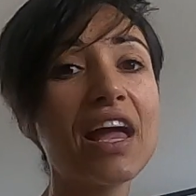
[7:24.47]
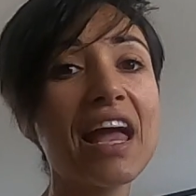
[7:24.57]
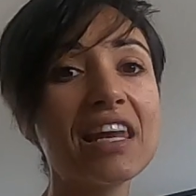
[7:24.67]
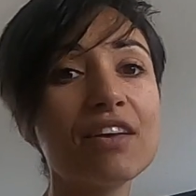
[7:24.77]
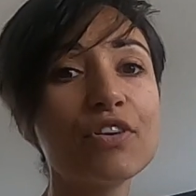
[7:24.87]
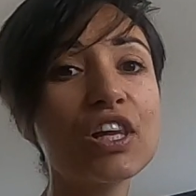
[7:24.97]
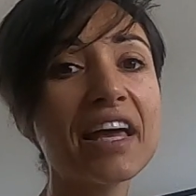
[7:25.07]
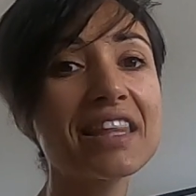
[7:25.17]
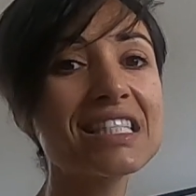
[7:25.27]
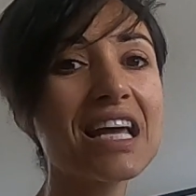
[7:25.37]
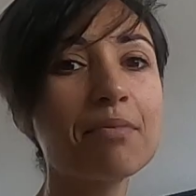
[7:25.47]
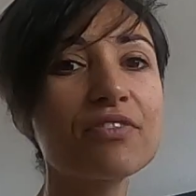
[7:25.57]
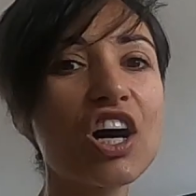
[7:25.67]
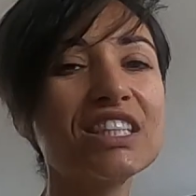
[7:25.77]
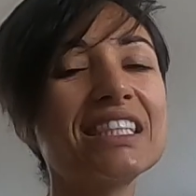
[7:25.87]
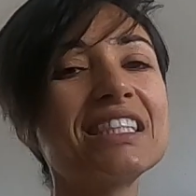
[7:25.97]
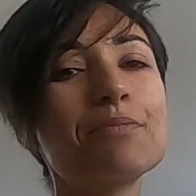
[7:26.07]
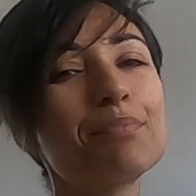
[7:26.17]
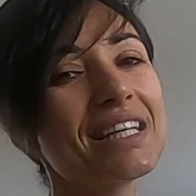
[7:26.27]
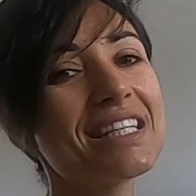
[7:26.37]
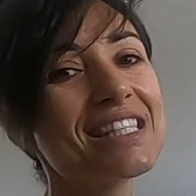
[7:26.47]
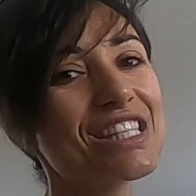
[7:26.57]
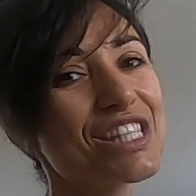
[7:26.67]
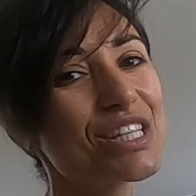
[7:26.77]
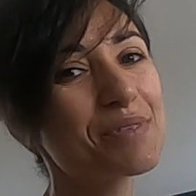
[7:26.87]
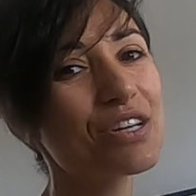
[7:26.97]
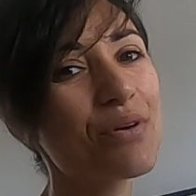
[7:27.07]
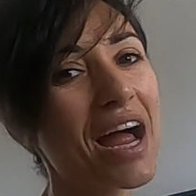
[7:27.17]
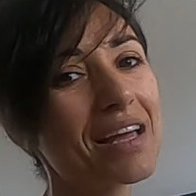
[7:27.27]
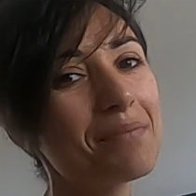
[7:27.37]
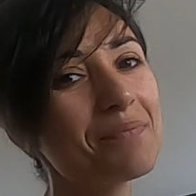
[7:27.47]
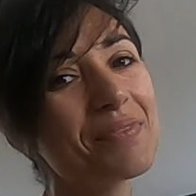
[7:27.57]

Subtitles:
And if you like this type of content, please subscribe.